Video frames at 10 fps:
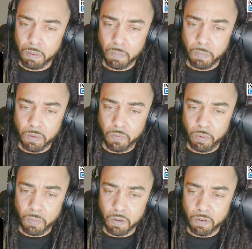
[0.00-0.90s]
That's 4
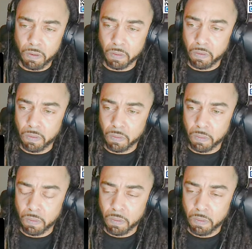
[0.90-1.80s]
minutes long, so.
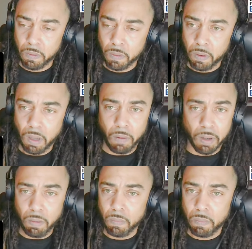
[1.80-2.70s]
All
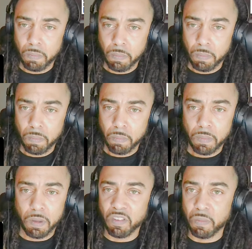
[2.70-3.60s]
right,
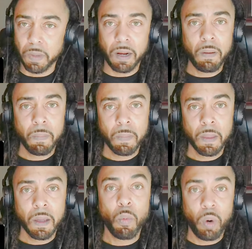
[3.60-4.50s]
it doesn't matter.
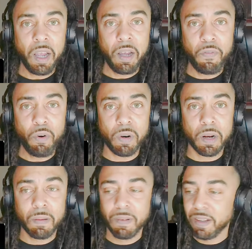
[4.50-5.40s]
We're here for it.
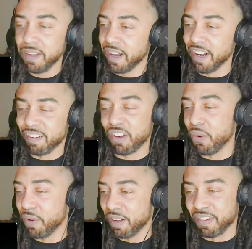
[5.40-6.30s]
Yeah, let's
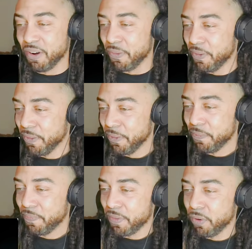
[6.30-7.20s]
go.
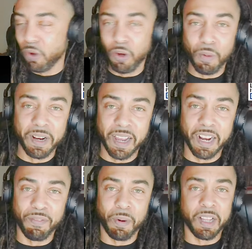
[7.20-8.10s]
Welcome in again,
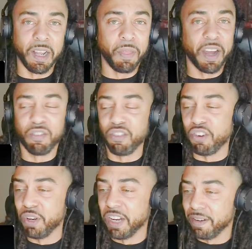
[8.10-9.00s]
everybody, and thanks for
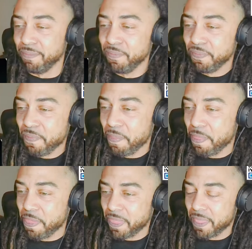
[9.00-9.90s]
tuning in.
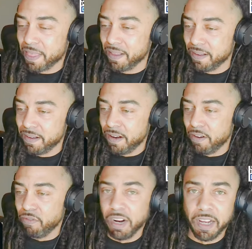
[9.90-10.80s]

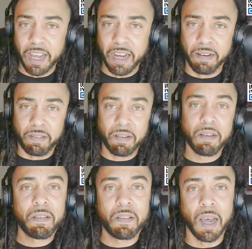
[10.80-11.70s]
Renegades,
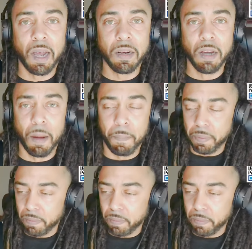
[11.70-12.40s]
stand up.